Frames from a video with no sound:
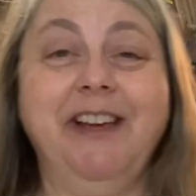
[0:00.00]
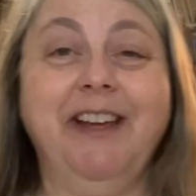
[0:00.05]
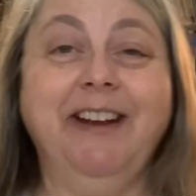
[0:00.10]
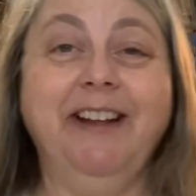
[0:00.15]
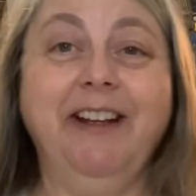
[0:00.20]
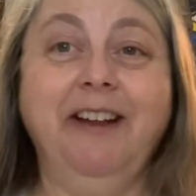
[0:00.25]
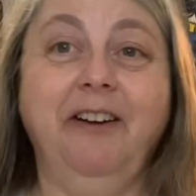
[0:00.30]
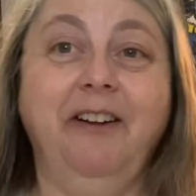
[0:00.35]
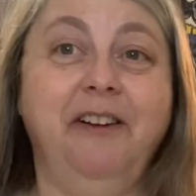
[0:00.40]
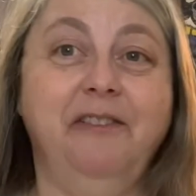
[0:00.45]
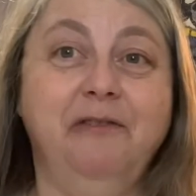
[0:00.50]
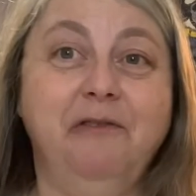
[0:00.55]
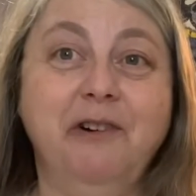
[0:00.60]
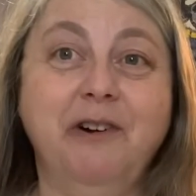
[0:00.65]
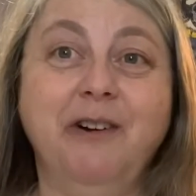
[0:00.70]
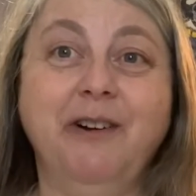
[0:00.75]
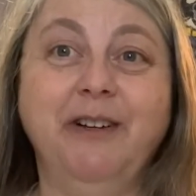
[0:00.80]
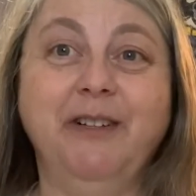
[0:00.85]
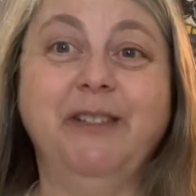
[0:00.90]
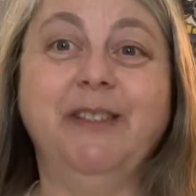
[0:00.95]
got to get off
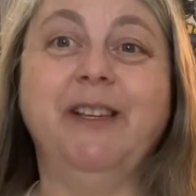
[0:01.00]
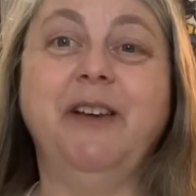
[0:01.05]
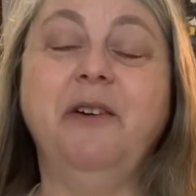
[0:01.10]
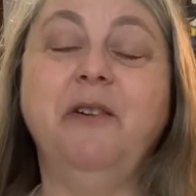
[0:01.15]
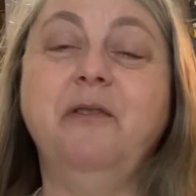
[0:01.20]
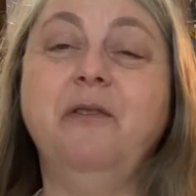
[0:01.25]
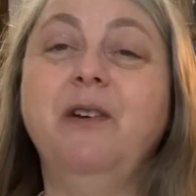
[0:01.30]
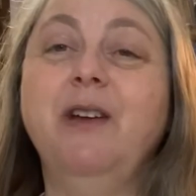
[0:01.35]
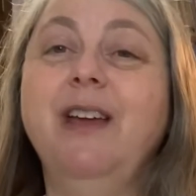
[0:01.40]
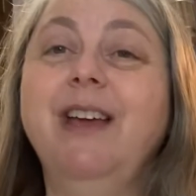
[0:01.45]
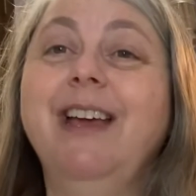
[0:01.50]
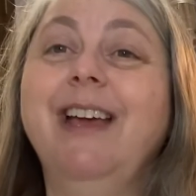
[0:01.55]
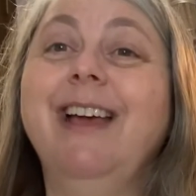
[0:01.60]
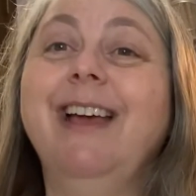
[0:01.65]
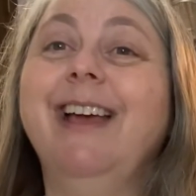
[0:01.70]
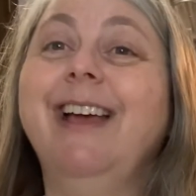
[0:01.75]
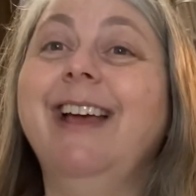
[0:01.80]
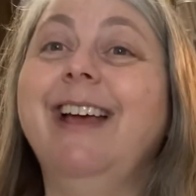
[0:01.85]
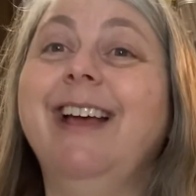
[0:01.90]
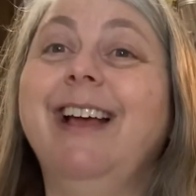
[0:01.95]
work. So
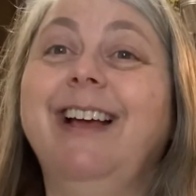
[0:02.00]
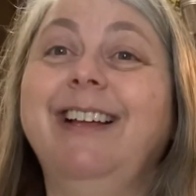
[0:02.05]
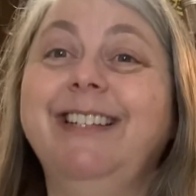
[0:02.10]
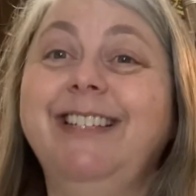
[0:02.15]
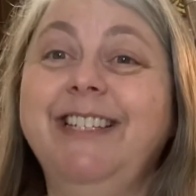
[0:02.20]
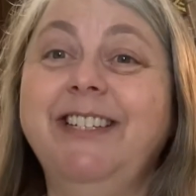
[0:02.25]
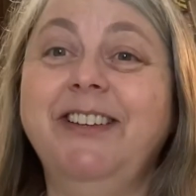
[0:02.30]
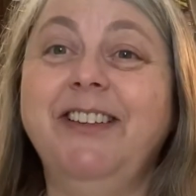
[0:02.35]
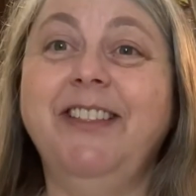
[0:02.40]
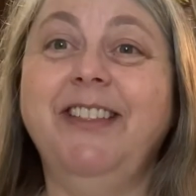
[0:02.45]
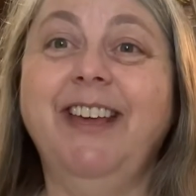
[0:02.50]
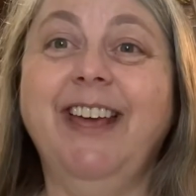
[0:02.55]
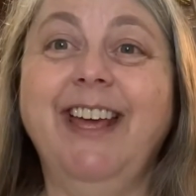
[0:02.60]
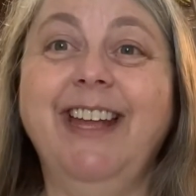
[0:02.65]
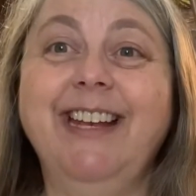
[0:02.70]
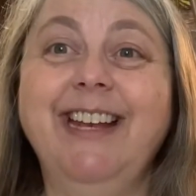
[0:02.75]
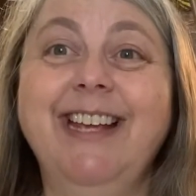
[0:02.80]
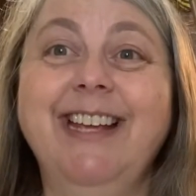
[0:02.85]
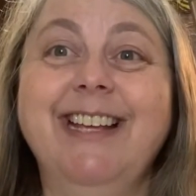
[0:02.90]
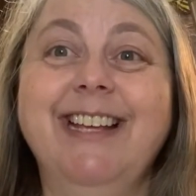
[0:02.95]
until
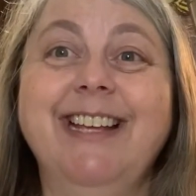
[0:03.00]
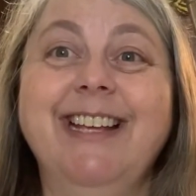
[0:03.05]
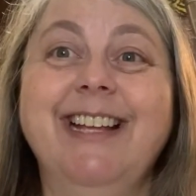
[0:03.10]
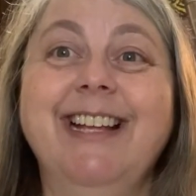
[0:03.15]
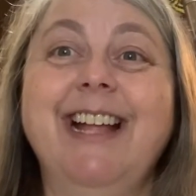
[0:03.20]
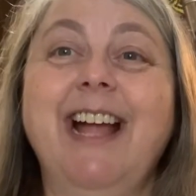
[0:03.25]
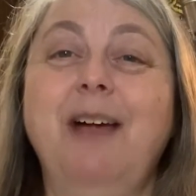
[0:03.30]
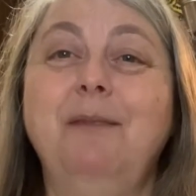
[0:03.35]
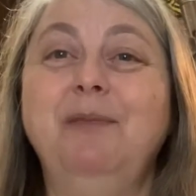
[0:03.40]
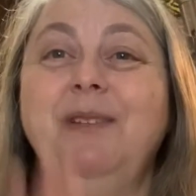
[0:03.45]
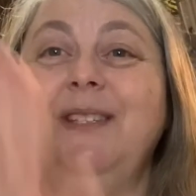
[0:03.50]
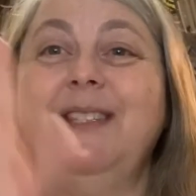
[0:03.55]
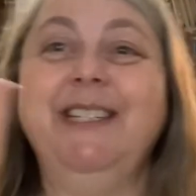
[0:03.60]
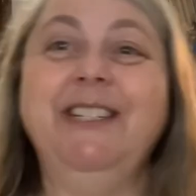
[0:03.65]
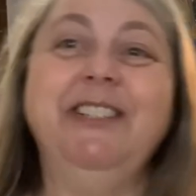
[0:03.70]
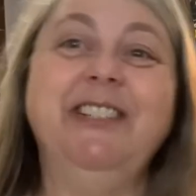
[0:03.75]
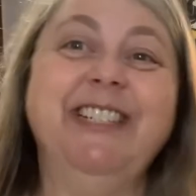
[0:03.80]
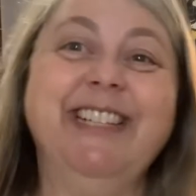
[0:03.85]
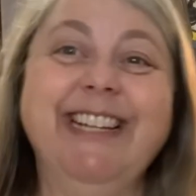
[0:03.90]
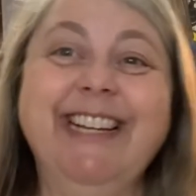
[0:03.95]
then, happy
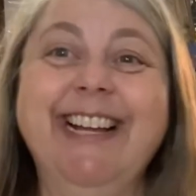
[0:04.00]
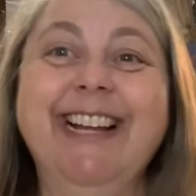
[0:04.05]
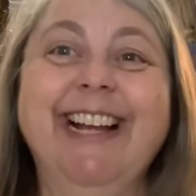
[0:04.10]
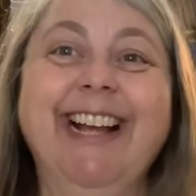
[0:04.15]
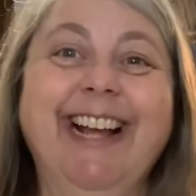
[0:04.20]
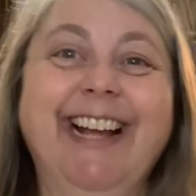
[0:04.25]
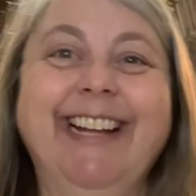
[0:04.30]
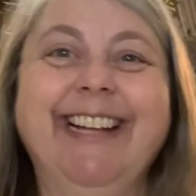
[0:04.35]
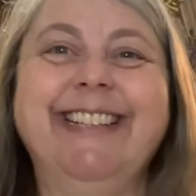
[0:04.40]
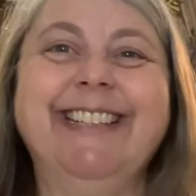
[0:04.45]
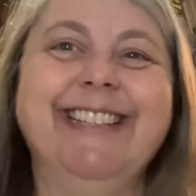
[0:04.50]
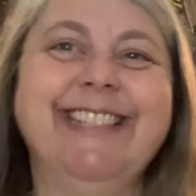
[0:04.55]
stitching and I'll